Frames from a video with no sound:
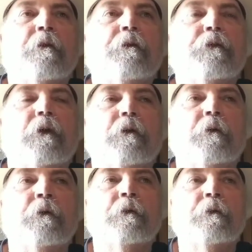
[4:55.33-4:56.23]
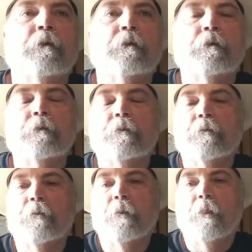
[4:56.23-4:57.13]
So
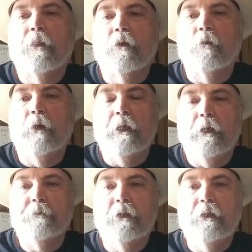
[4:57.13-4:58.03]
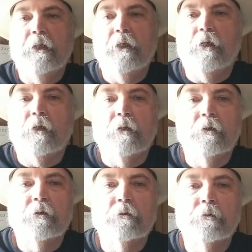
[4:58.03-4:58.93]
we get up to the ER
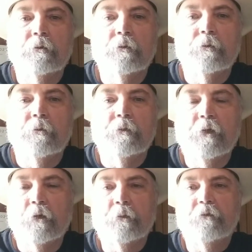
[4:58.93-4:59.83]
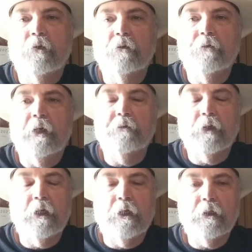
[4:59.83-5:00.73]
just before five
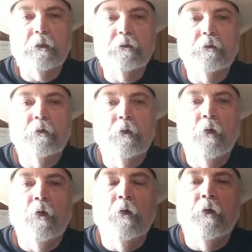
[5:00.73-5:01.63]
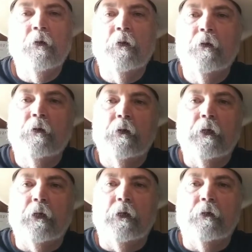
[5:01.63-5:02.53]
o'clock
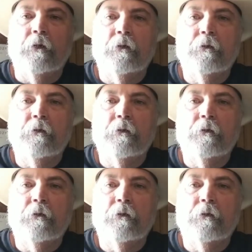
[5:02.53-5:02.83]
and